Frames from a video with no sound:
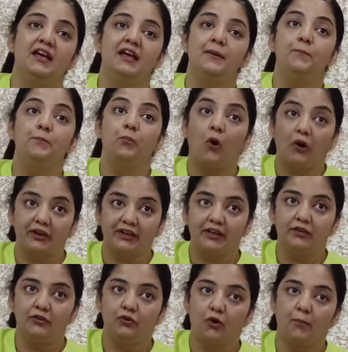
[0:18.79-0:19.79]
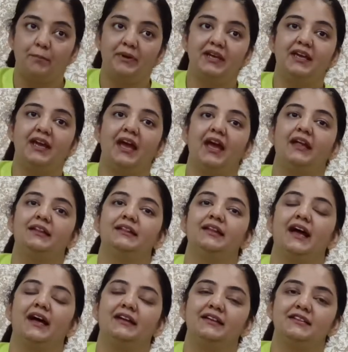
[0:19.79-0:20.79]
important topic, and
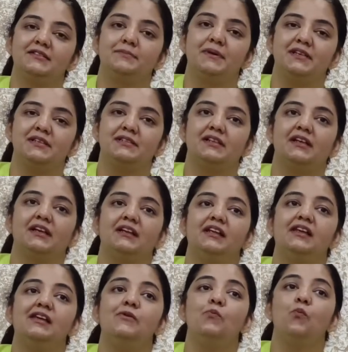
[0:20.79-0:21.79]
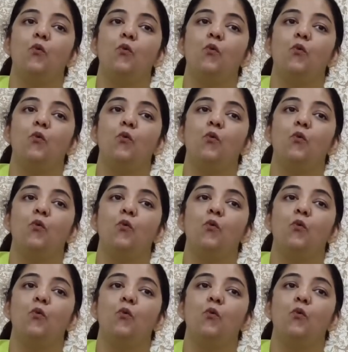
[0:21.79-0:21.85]
that is basically